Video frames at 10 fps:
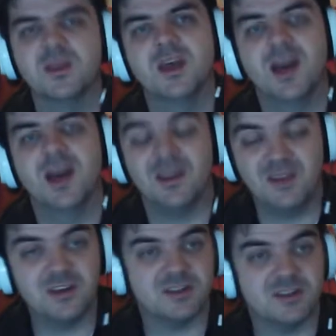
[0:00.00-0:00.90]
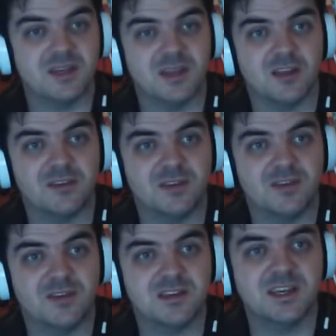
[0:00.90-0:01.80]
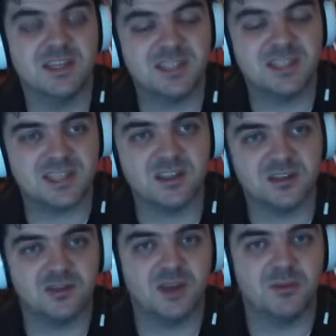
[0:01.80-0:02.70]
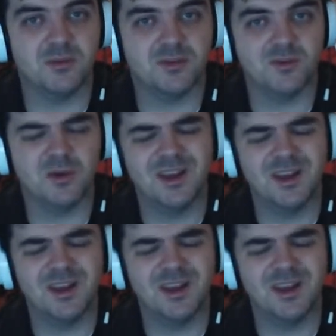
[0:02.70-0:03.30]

And if I look to see what that looks like visually, it's 6 lots of 2a plus 4.